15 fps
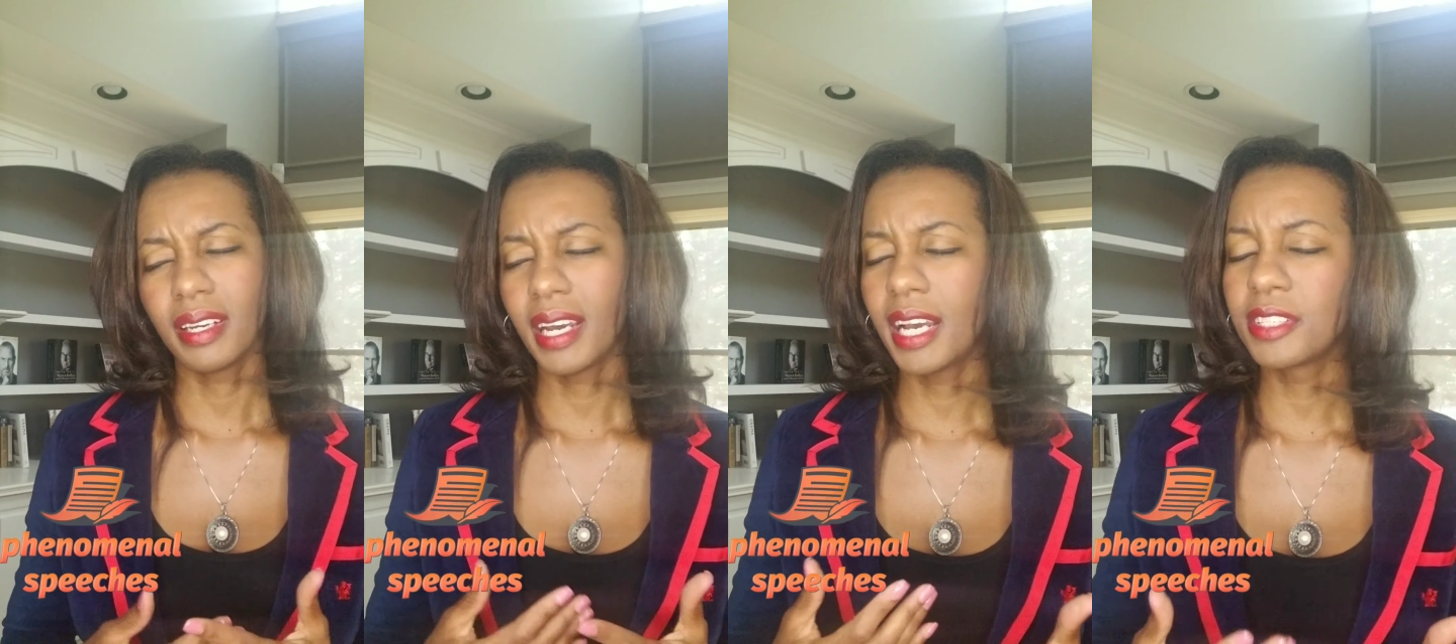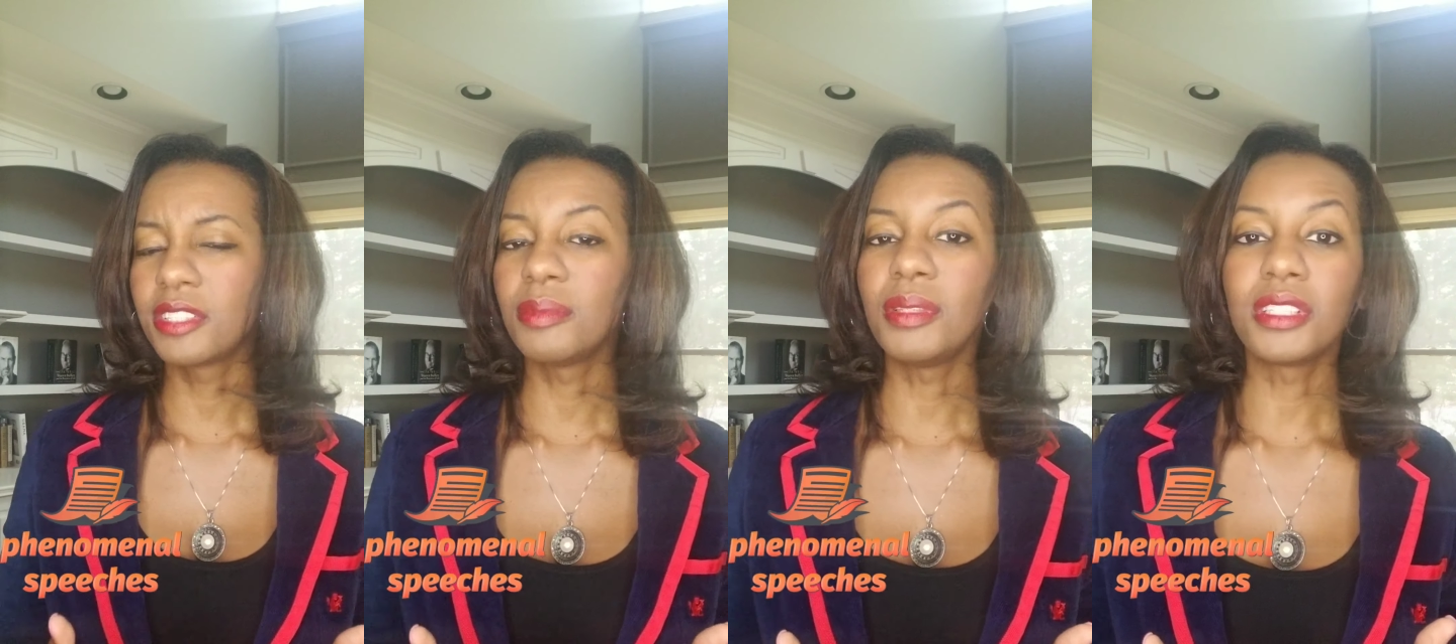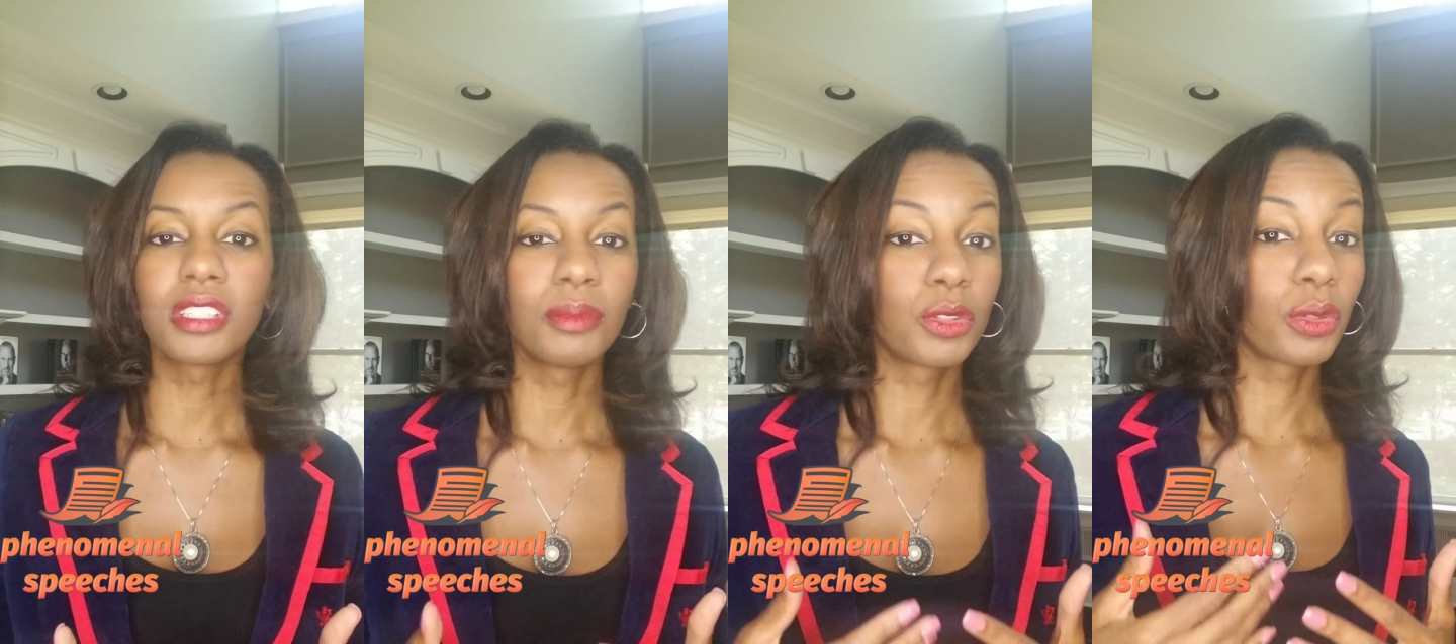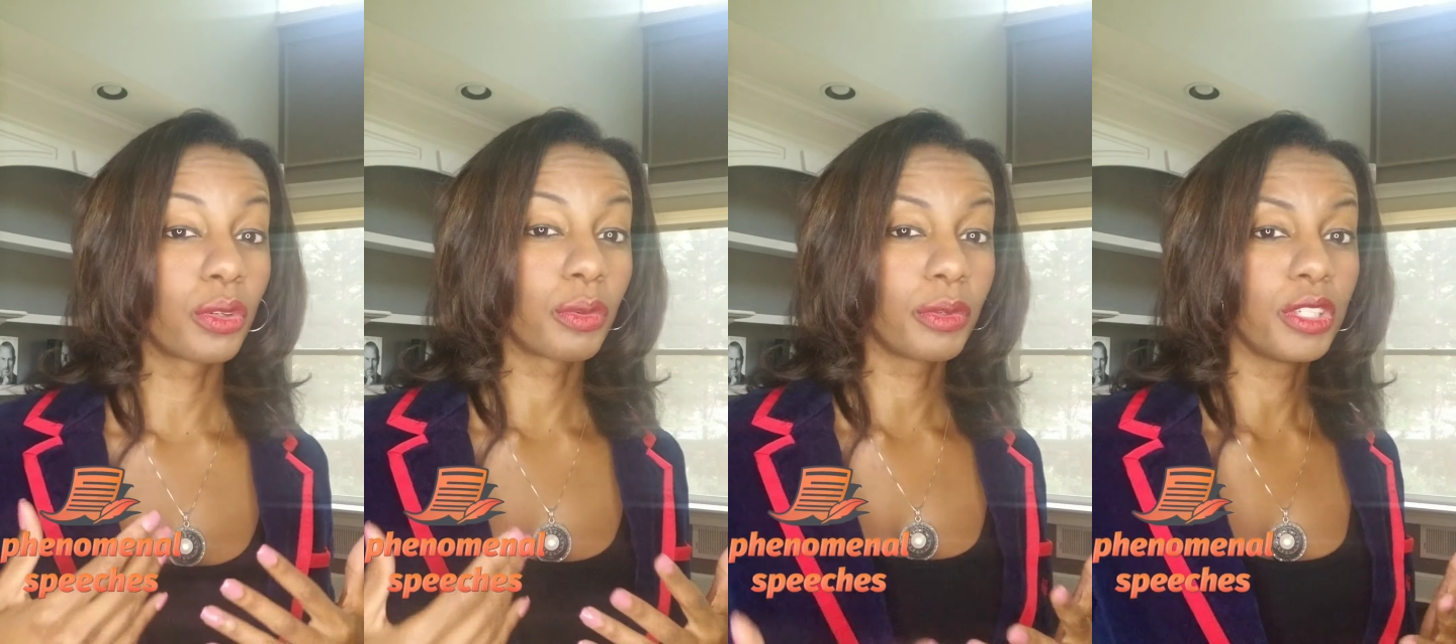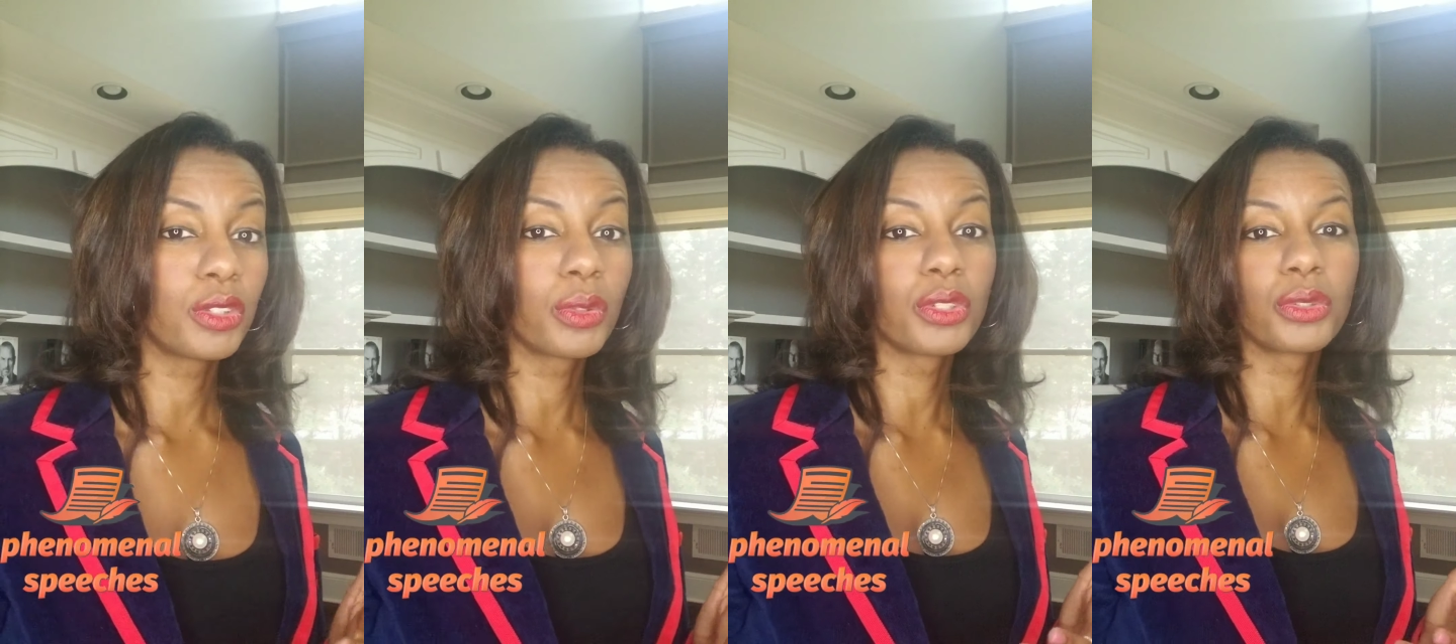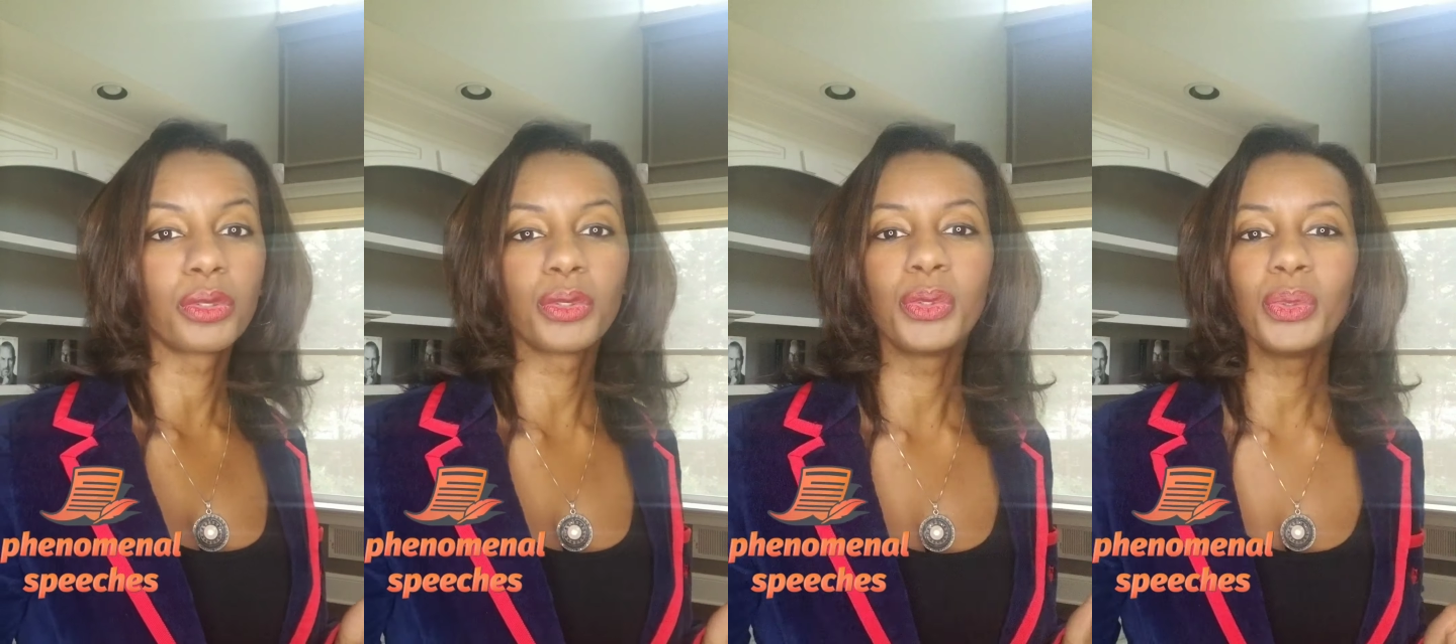has to be some sort of
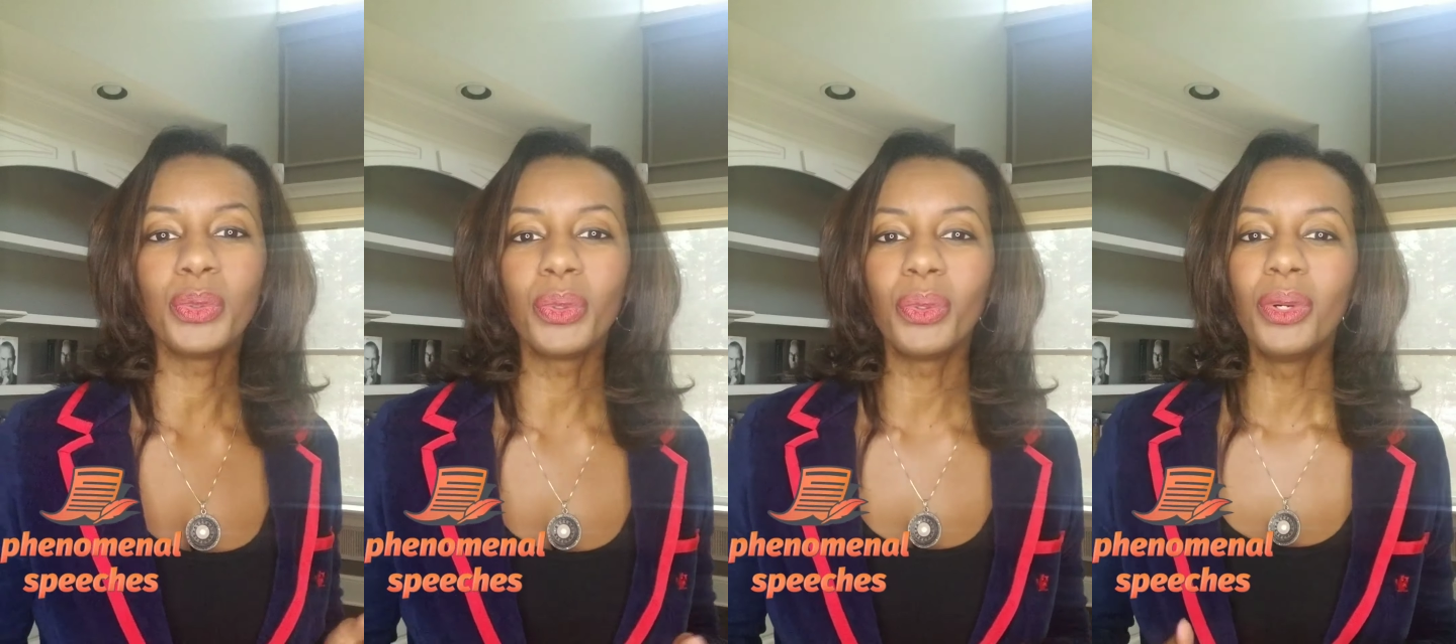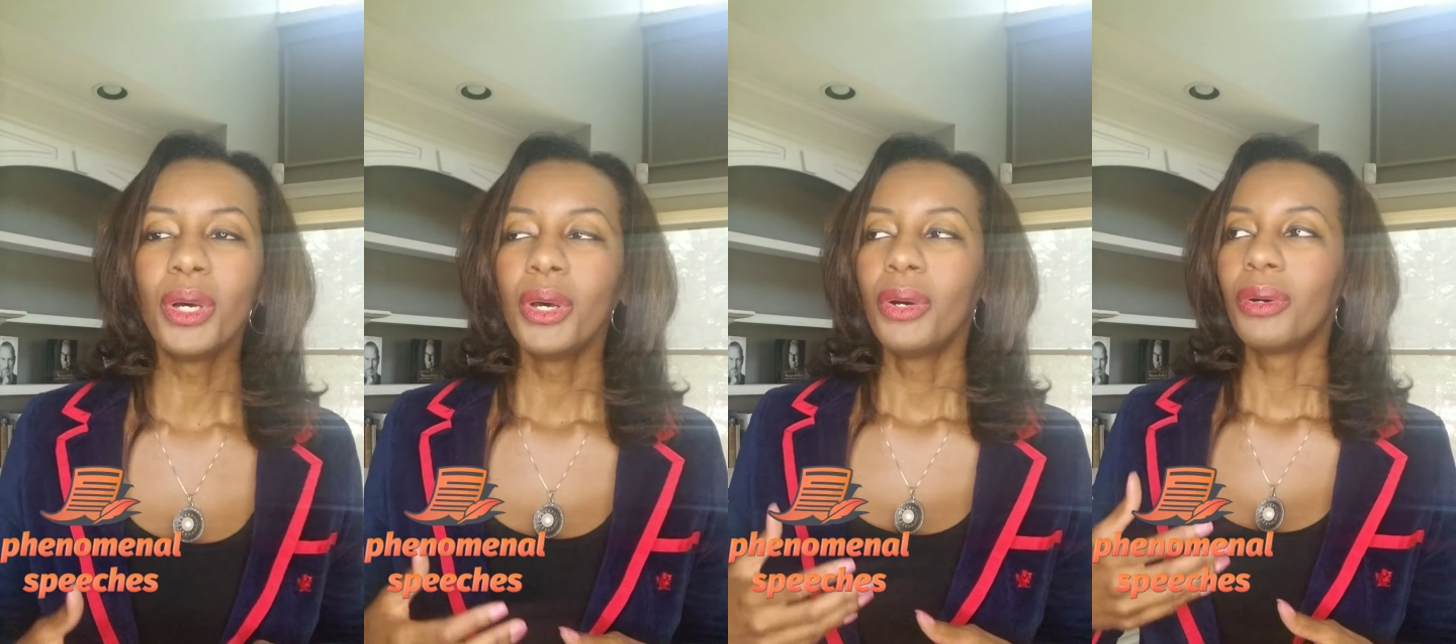resource or tool